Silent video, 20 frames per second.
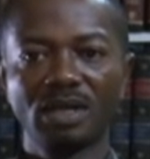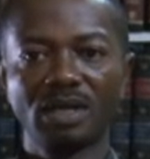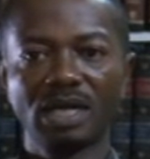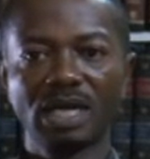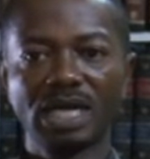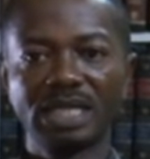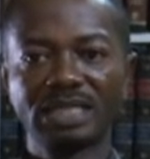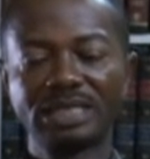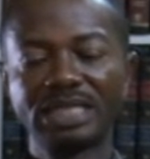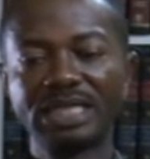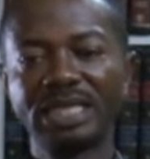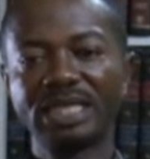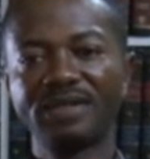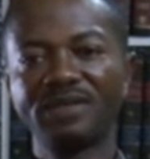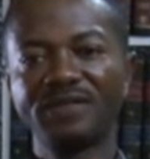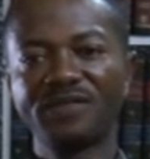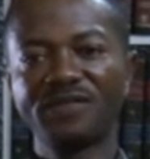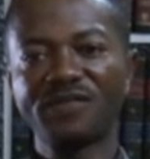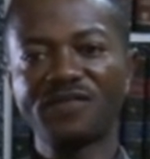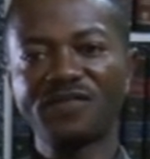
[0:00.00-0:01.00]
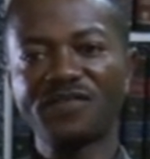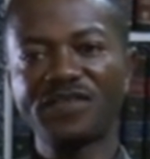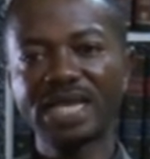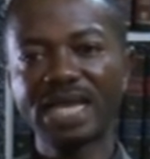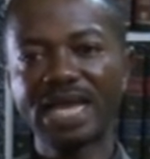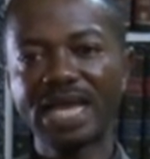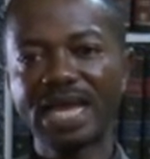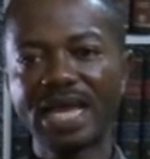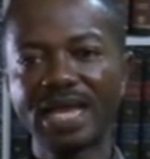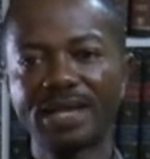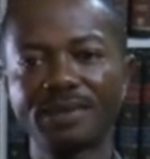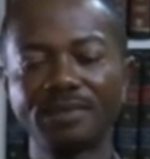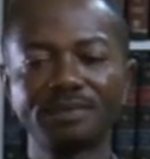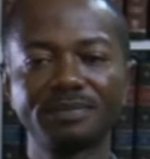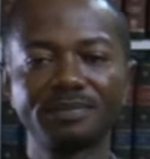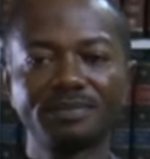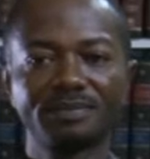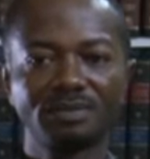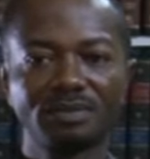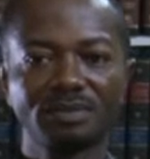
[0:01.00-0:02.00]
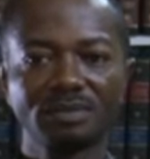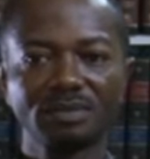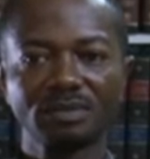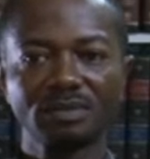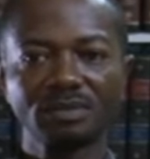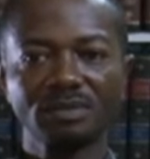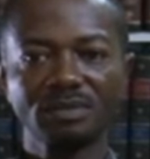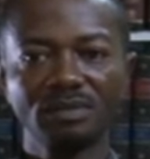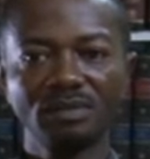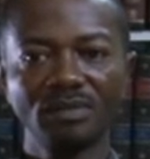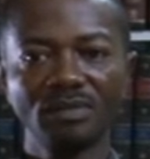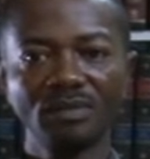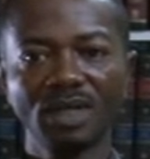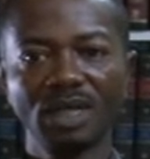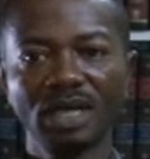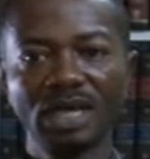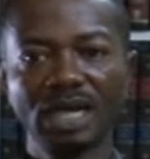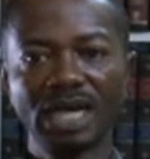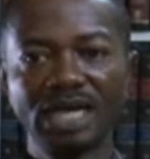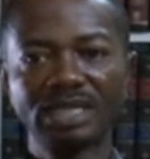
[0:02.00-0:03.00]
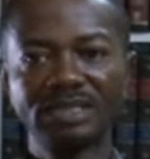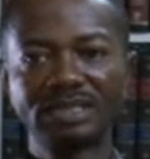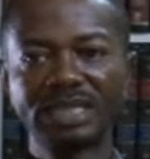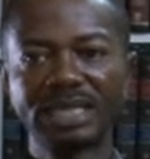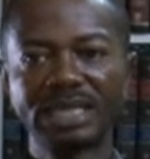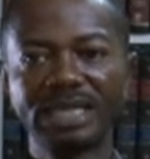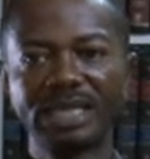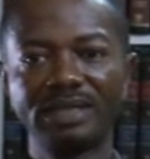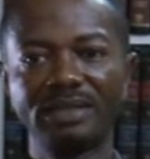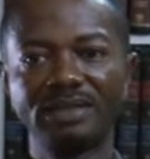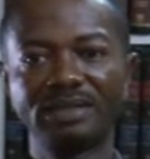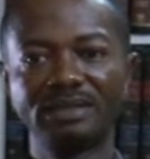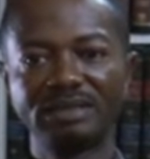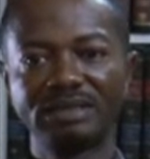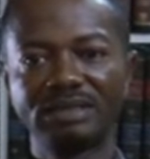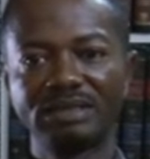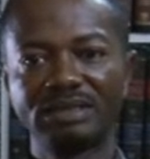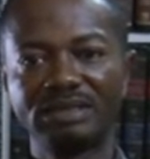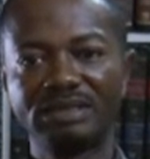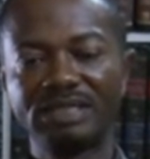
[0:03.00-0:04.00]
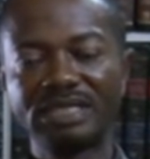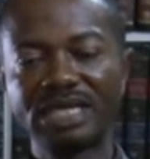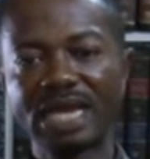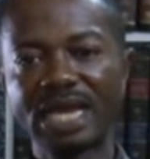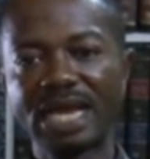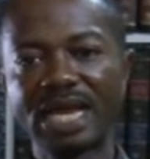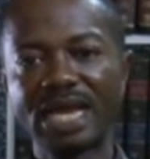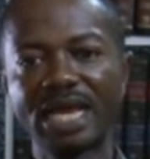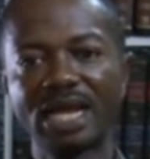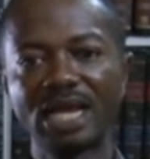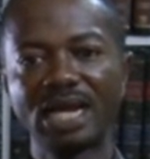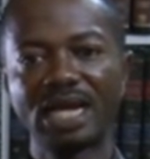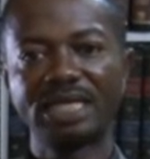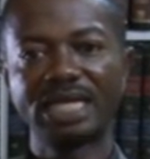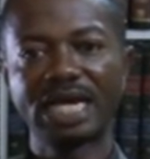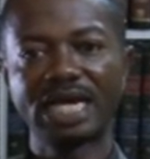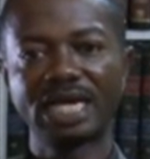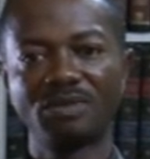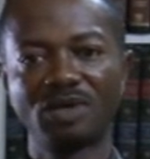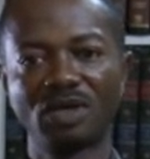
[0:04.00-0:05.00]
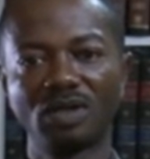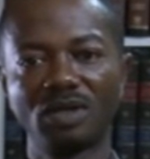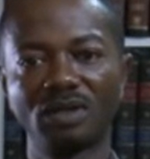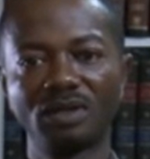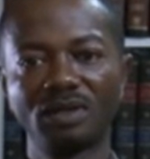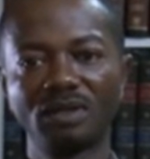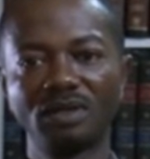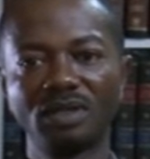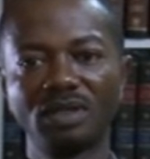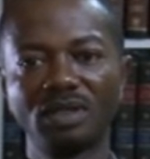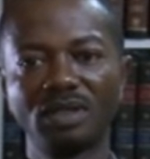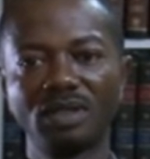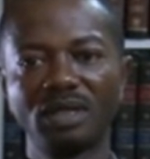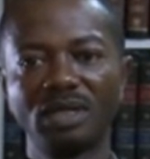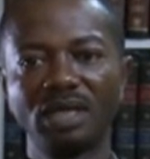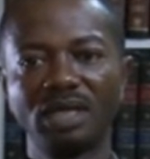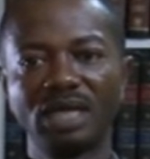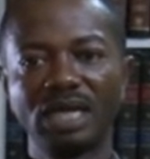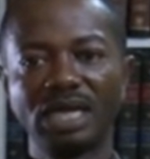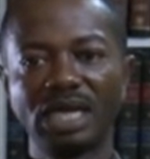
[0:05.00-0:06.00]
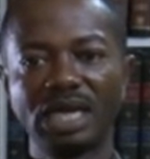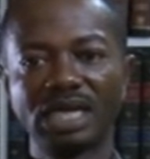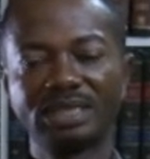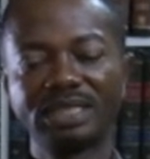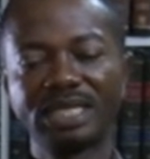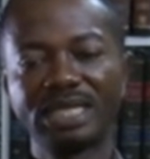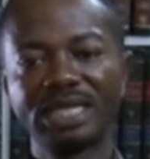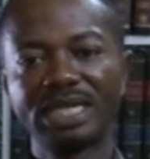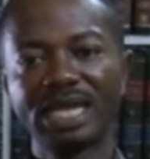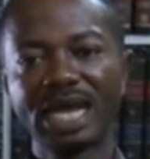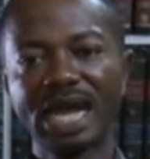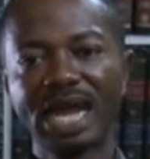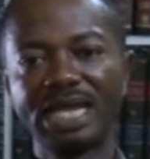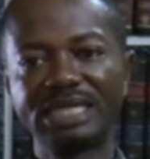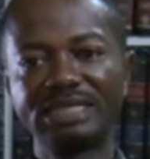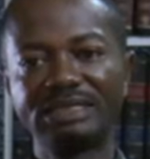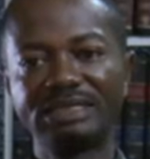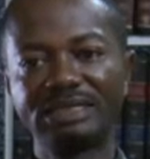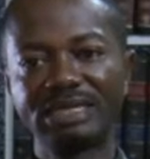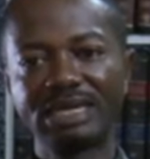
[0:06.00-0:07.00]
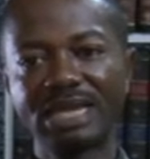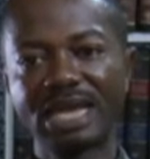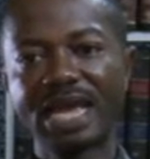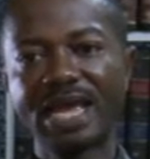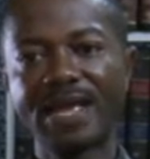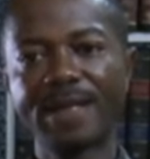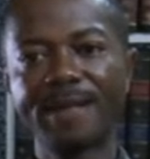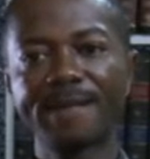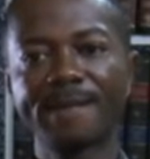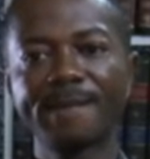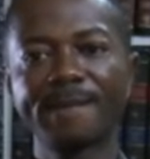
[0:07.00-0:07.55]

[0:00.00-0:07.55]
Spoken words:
as in fear, as in deer, an animal, as in idea.